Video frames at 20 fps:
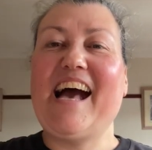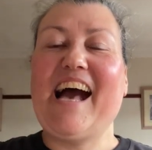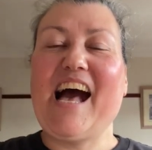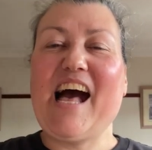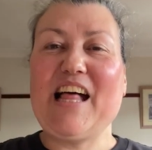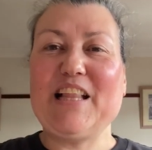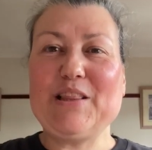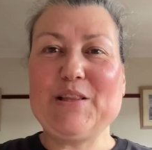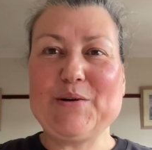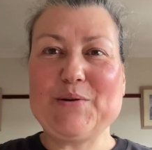
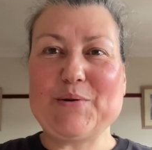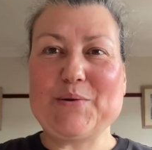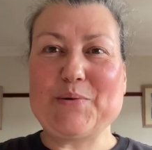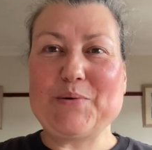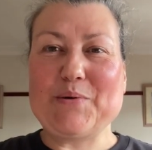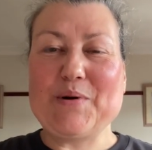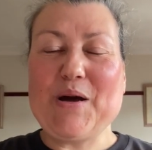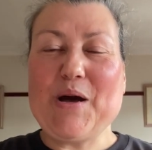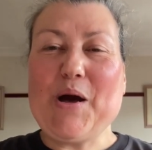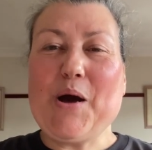
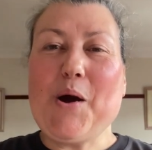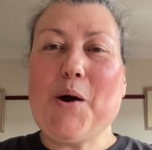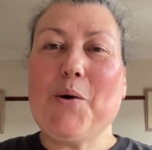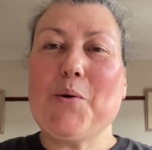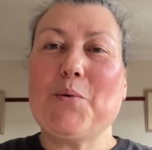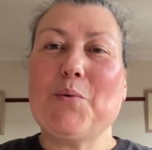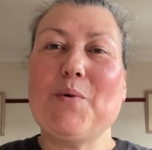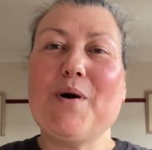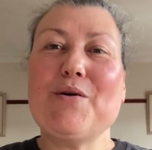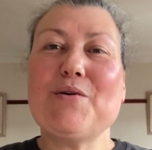Hello,
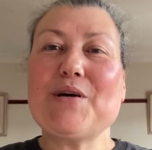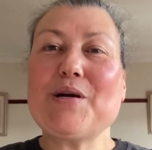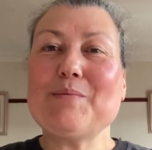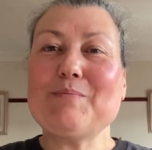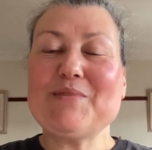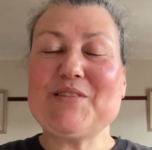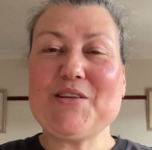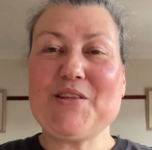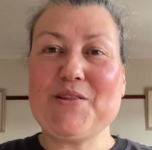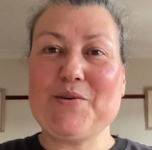welcome
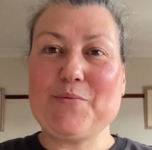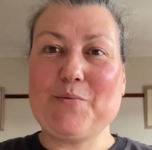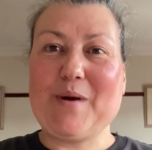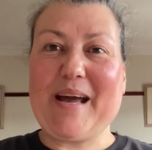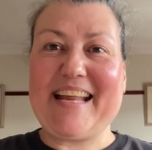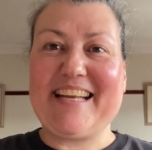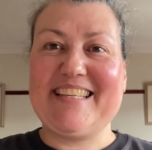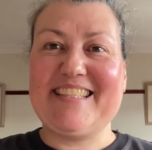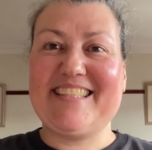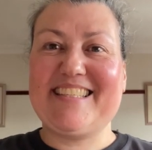to the
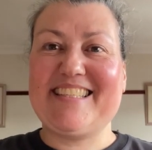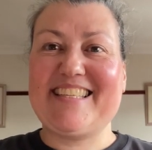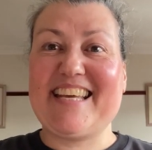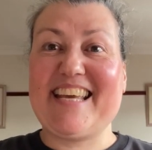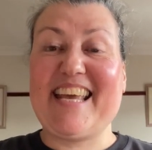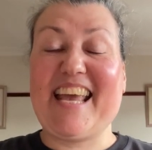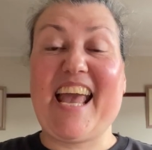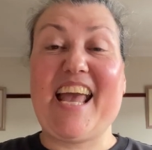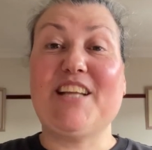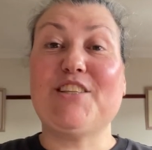
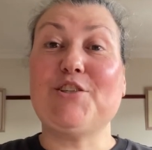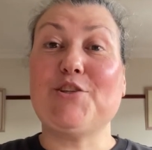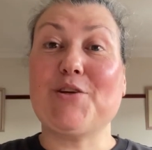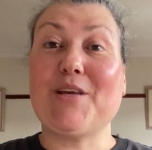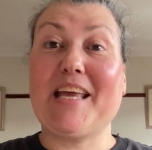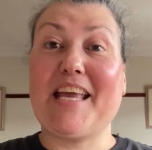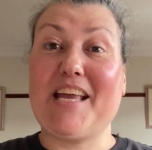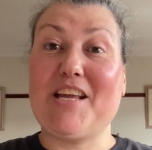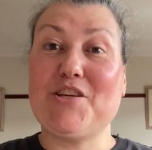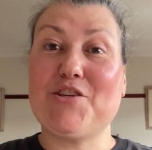Wednesday
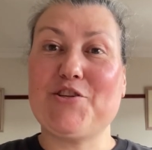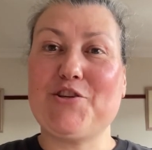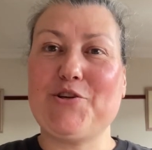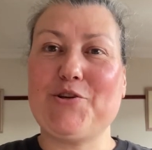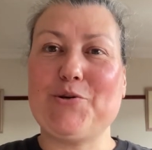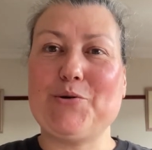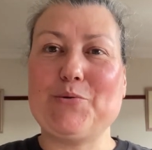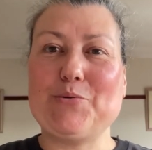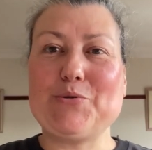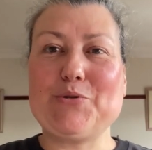
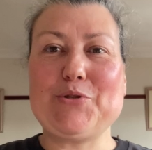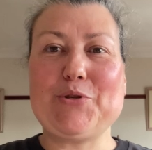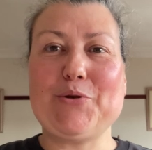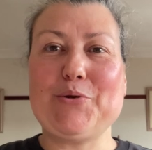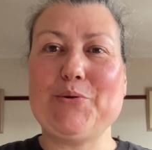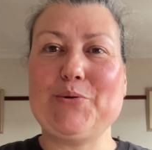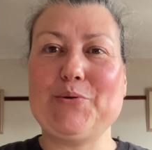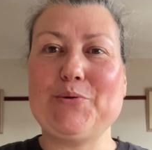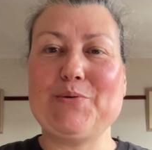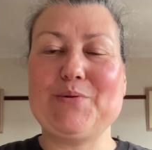Educational
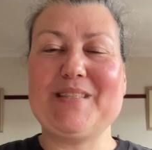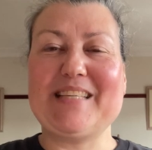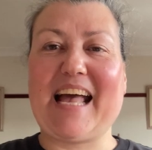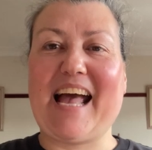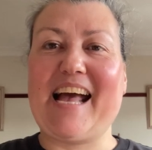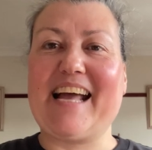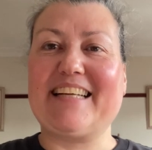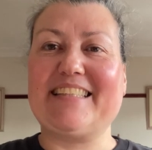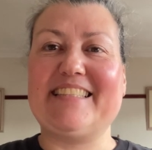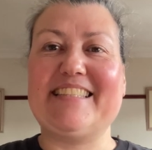Tools
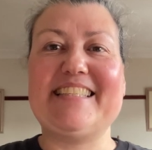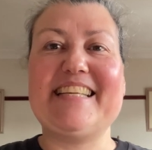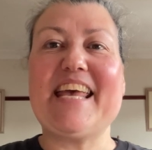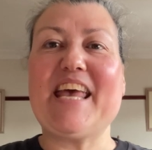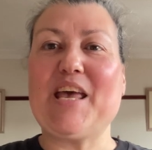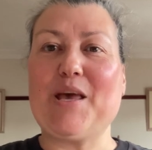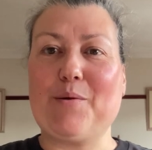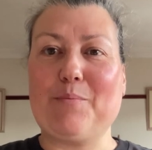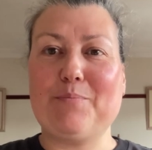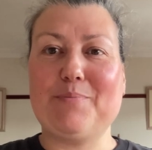and
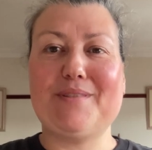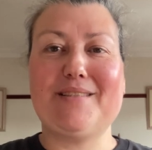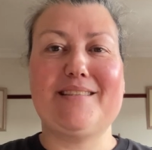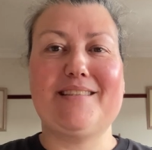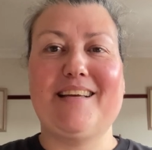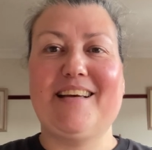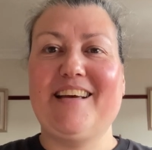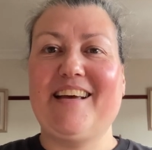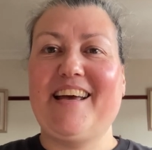Tips